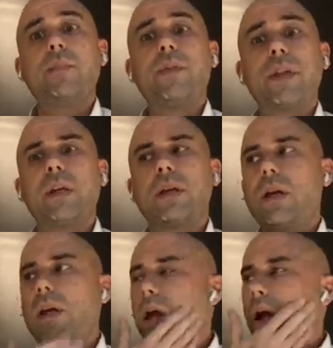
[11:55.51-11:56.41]

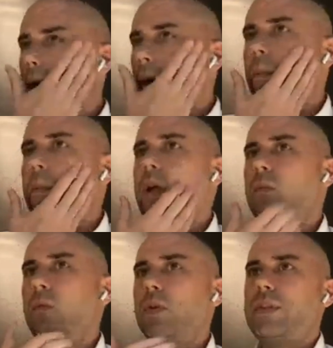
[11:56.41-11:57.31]
And we'll do
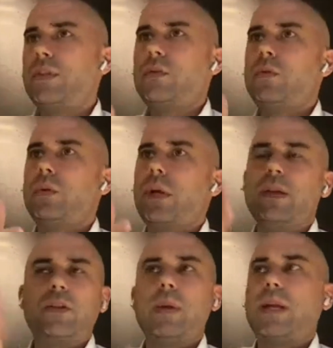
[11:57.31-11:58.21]
intermittent
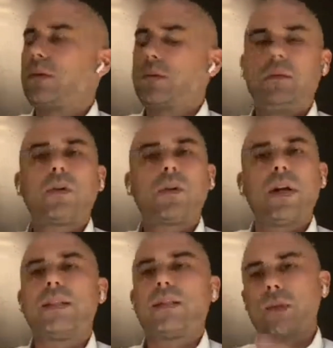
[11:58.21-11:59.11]
crits with a bigger
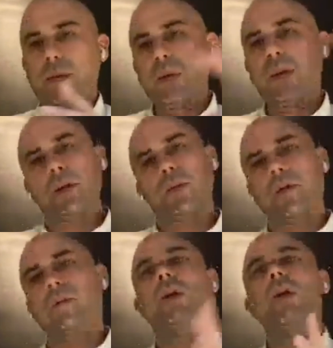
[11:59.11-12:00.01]
group as
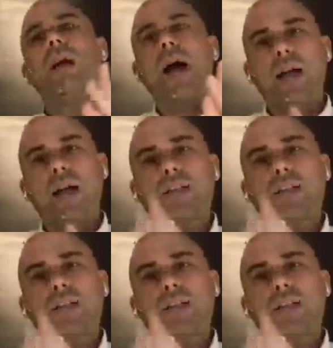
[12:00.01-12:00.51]
it goes on,